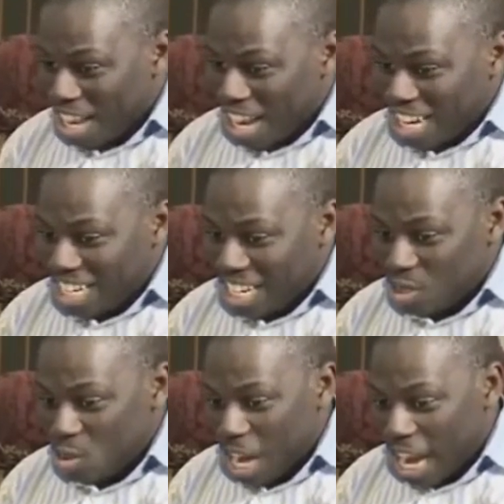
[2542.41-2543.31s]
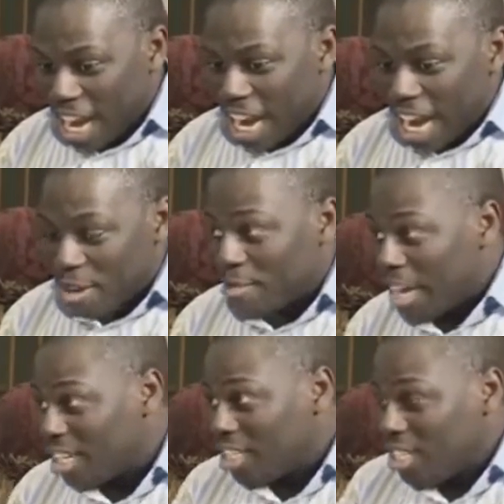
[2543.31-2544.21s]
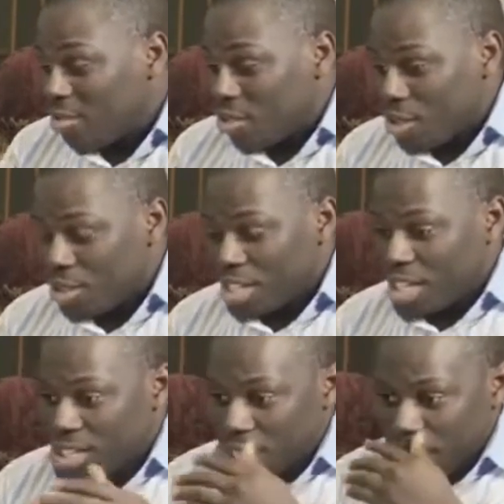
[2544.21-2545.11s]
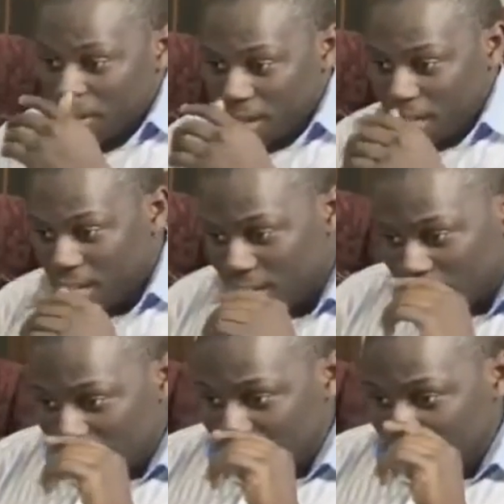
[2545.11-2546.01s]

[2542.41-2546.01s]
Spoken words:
And here's where I find it difficult again, sir. They say